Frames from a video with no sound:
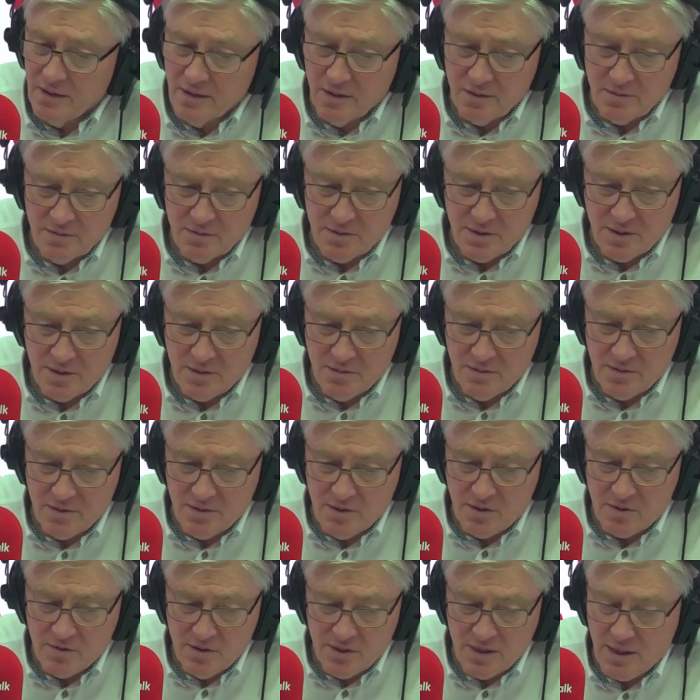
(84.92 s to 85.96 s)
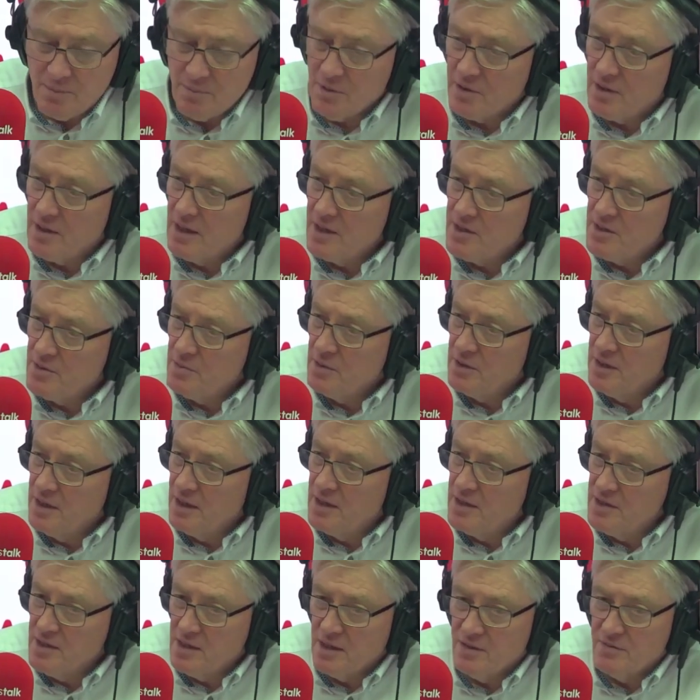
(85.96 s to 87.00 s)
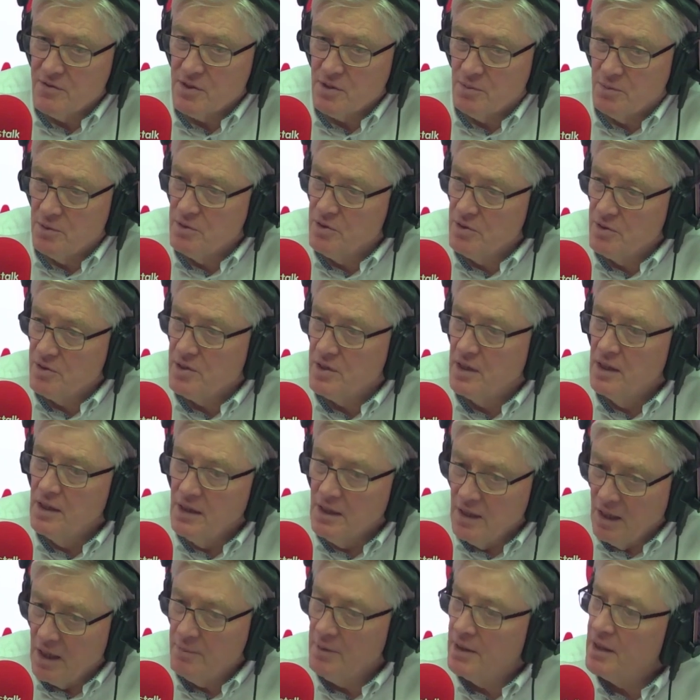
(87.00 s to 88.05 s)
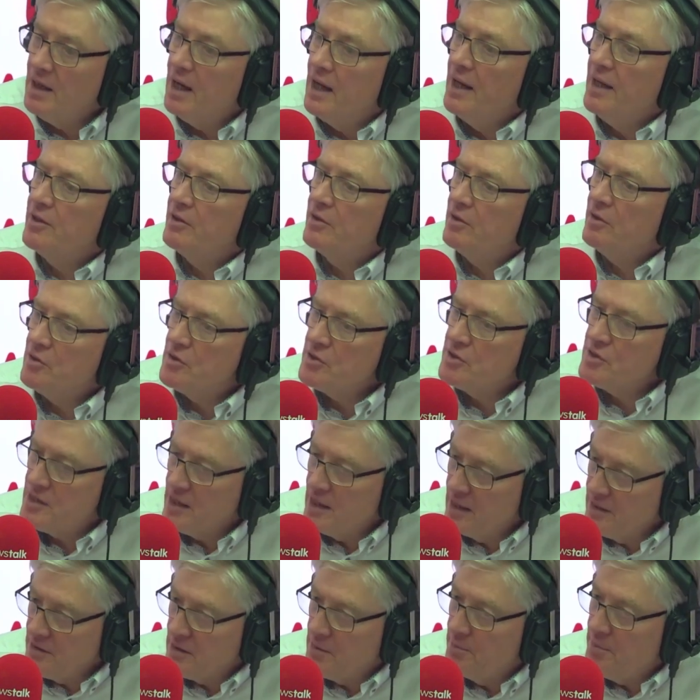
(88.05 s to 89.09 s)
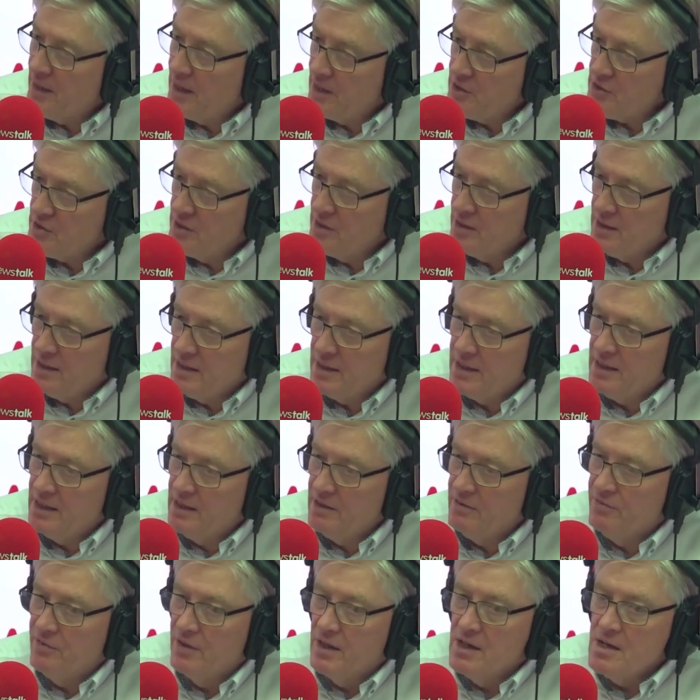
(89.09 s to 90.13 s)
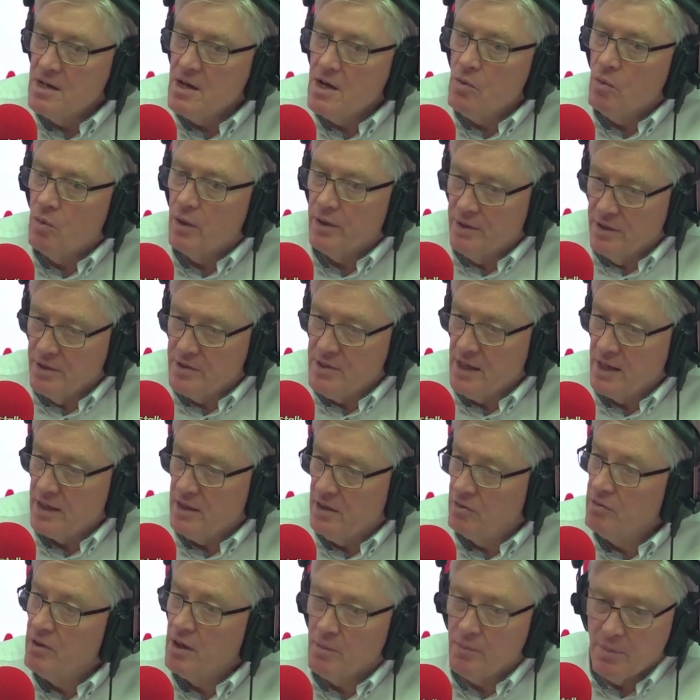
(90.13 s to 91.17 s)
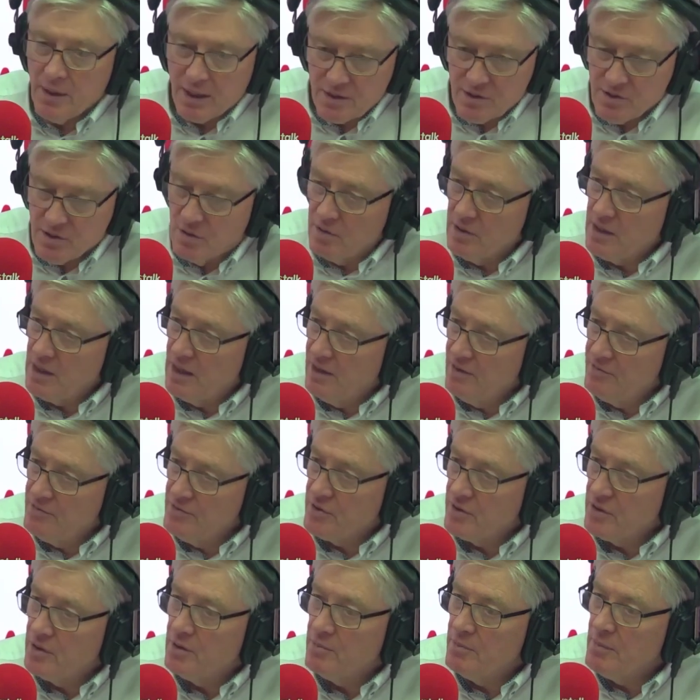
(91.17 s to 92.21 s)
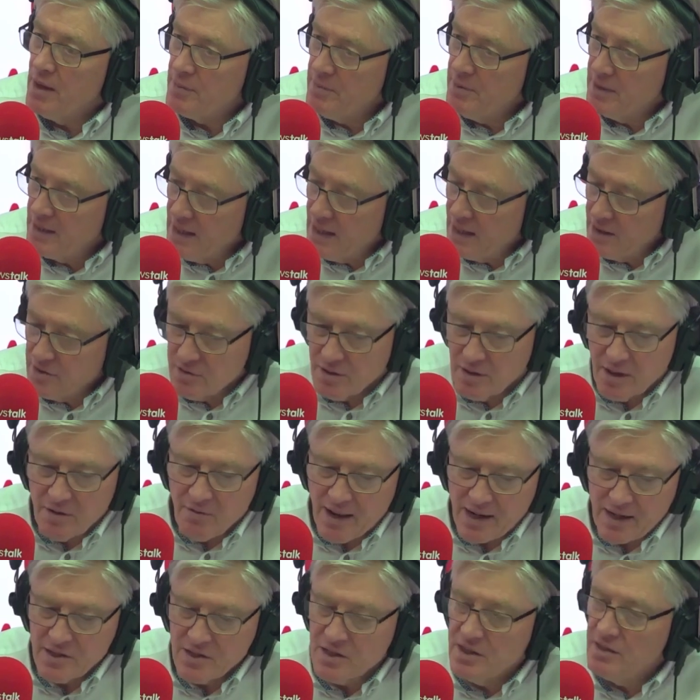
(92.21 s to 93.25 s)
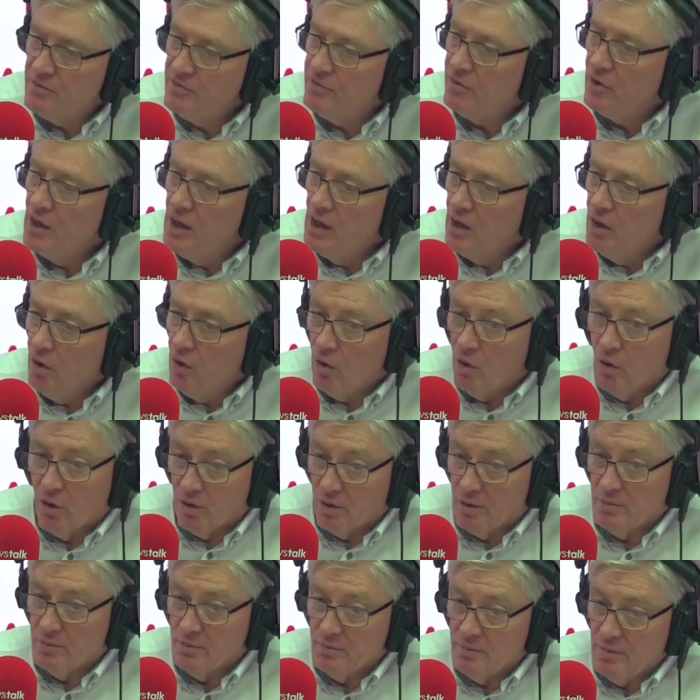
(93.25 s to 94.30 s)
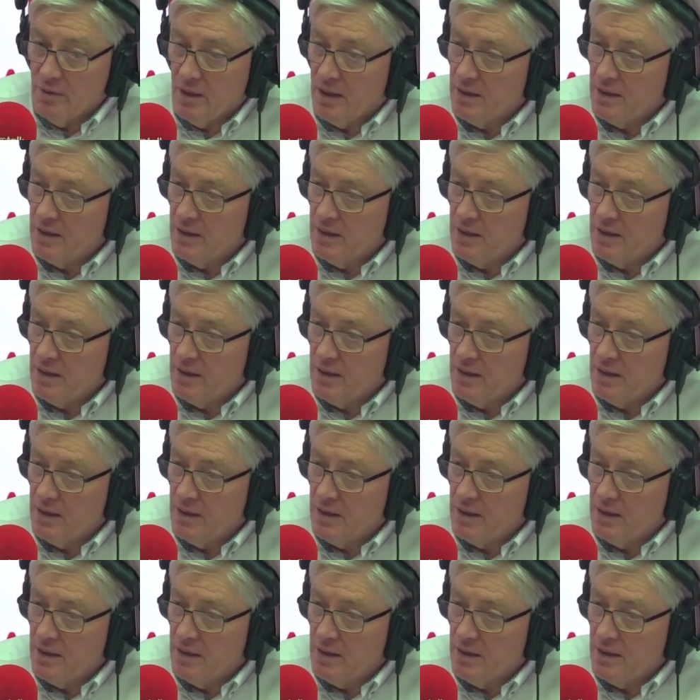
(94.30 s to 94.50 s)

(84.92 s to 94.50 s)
in the Social Democrats with the idea of someone just, I mean, I can understand compassionate leave mm-hmm. where you take a career break to look after maybe an elderly relative mm-hmm. or,